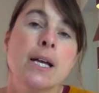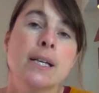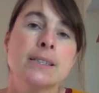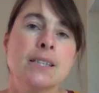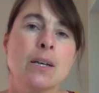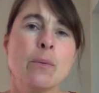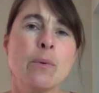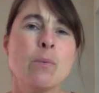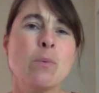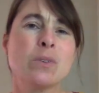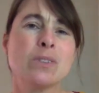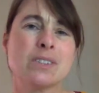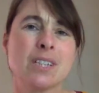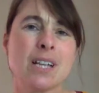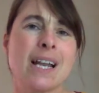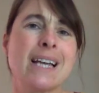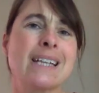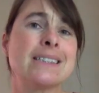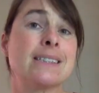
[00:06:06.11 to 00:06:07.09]
So we want
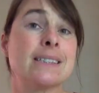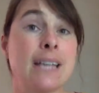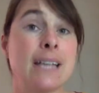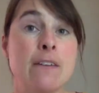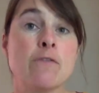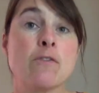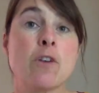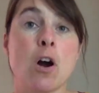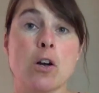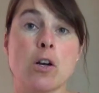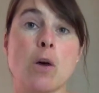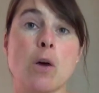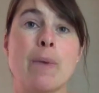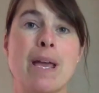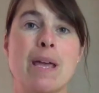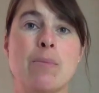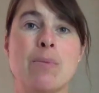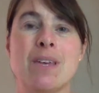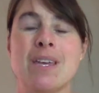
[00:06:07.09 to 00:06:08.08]
to safeguard our
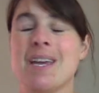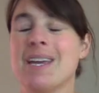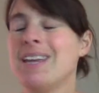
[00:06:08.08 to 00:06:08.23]
baby.